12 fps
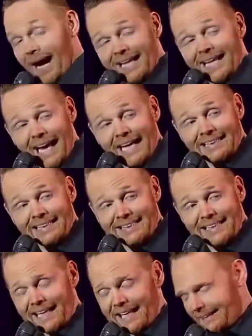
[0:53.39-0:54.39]
Well, honey, I
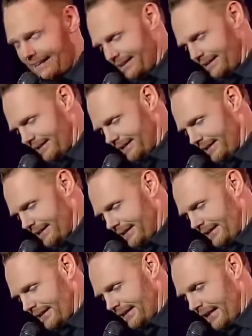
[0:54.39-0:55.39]
didn't see it.
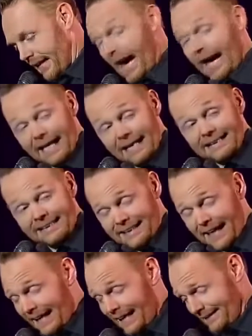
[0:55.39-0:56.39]
I
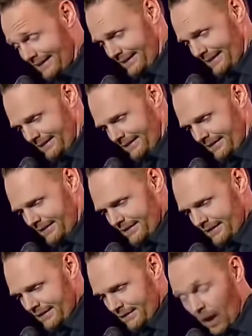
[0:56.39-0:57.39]
didn't see it.
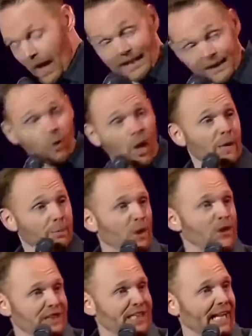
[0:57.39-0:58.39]
Why? You
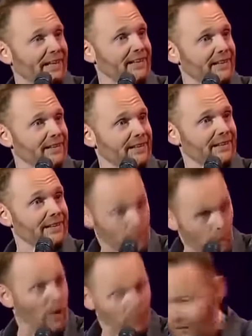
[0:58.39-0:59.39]
want to put it together?
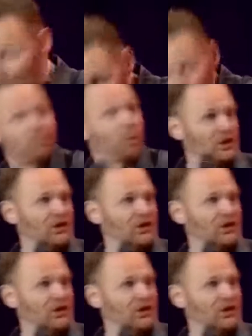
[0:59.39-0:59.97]
You want to... Well, then